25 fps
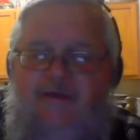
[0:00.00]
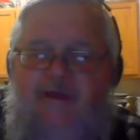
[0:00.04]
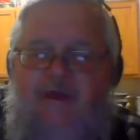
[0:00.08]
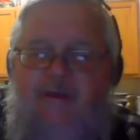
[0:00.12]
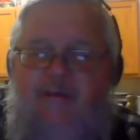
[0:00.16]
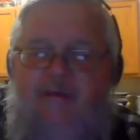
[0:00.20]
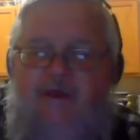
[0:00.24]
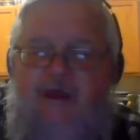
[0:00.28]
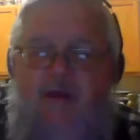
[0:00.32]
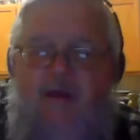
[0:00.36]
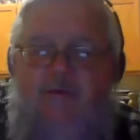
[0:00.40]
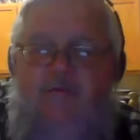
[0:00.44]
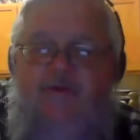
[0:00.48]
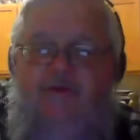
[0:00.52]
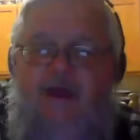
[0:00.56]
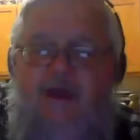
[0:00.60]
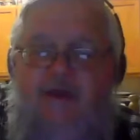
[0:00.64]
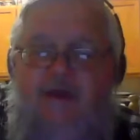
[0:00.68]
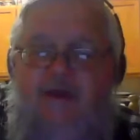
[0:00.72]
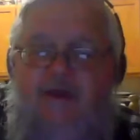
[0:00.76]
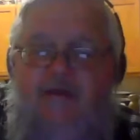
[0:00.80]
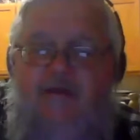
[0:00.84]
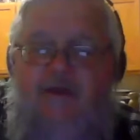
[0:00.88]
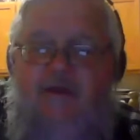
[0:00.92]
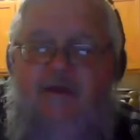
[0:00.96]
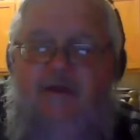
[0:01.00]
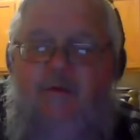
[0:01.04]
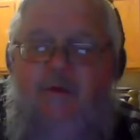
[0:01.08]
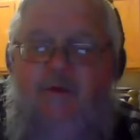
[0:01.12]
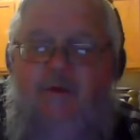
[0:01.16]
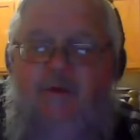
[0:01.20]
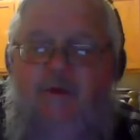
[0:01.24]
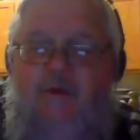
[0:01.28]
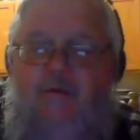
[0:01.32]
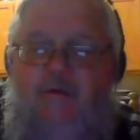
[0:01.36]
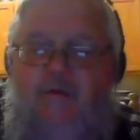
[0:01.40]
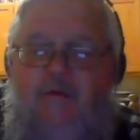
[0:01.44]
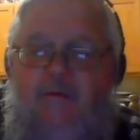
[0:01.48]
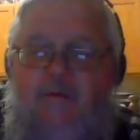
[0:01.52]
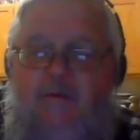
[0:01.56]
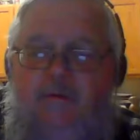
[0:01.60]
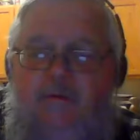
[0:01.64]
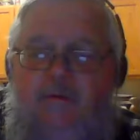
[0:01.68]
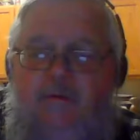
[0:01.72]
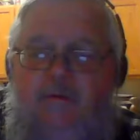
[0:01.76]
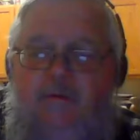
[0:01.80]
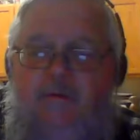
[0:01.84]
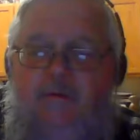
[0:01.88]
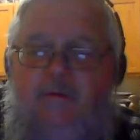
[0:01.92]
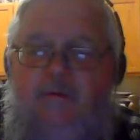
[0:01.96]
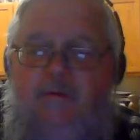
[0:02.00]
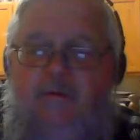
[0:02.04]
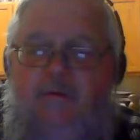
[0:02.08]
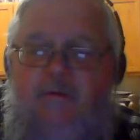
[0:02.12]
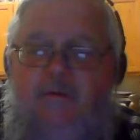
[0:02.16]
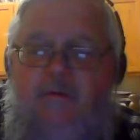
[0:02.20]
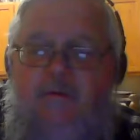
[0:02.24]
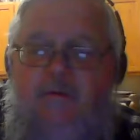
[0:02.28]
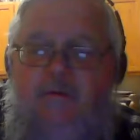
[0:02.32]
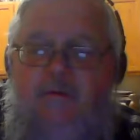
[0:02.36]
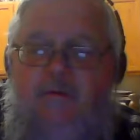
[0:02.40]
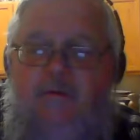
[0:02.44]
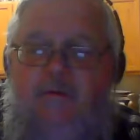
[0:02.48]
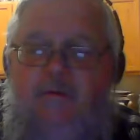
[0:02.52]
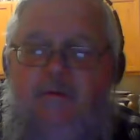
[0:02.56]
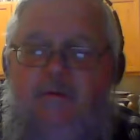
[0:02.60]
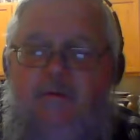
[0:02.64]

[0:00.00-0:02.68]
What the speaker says: I think the M&M's idea is a good one, but